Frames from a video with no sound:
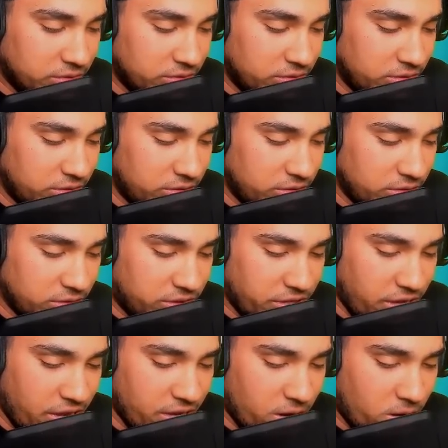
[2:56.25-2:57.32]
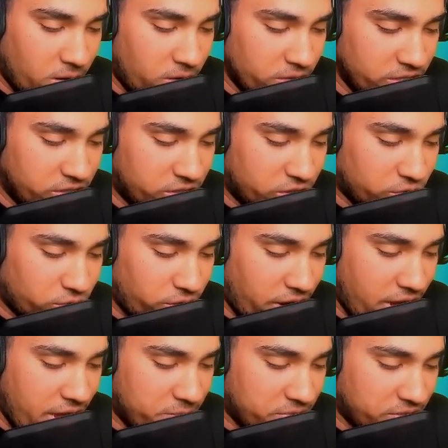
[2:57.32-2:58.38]
Oh dang, all these
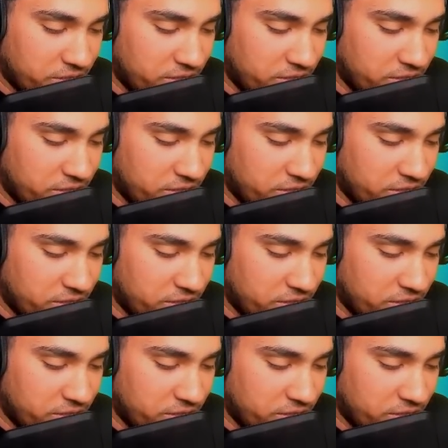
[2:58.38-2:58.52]
traps.